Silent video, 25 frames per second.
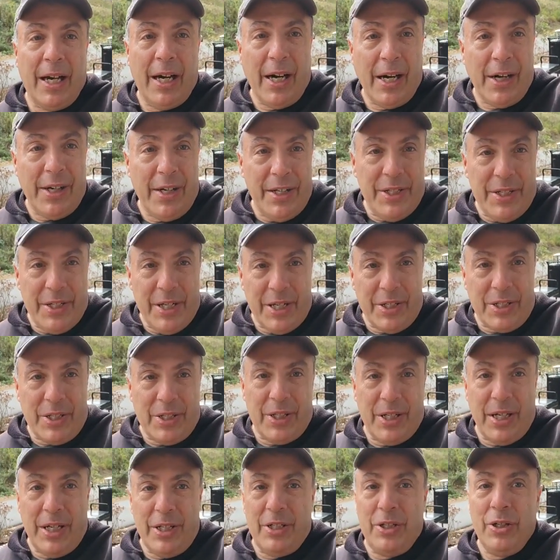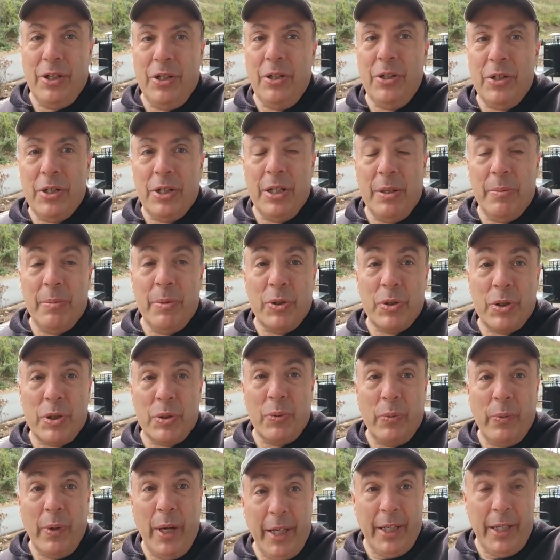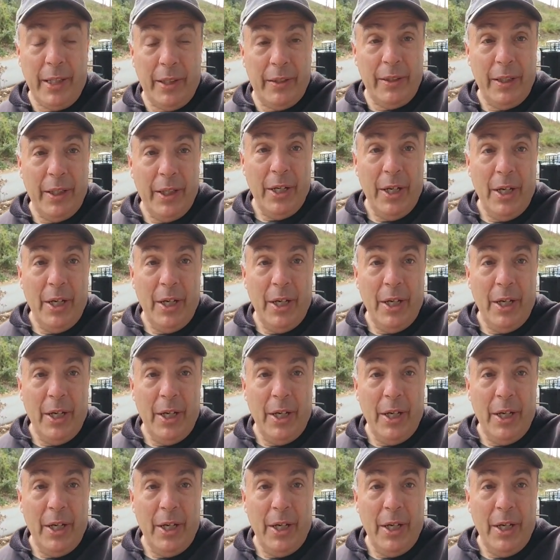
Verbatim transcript: hardest exercise. You're using the most weight.